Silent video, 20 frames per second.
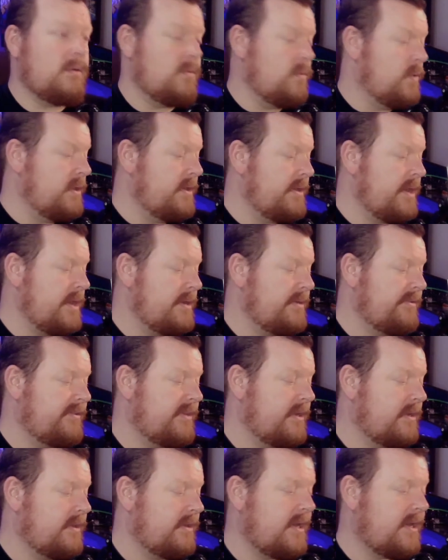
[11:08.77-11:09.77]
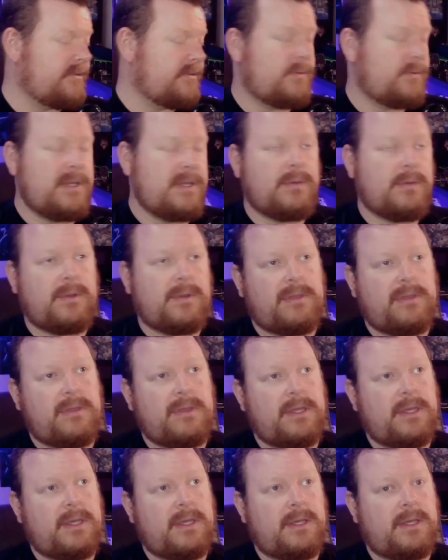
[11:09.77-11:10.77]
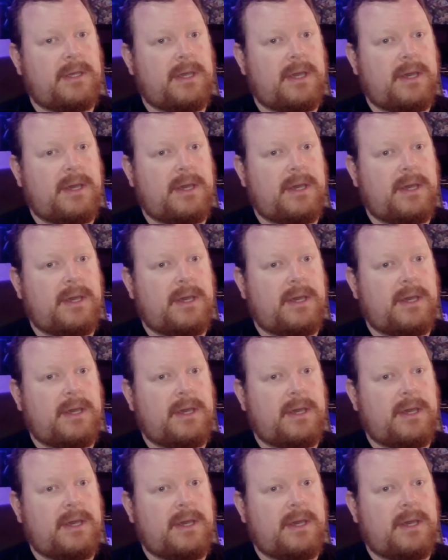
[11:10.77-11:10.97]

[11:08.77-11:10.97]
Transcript: we kind of said it last week with the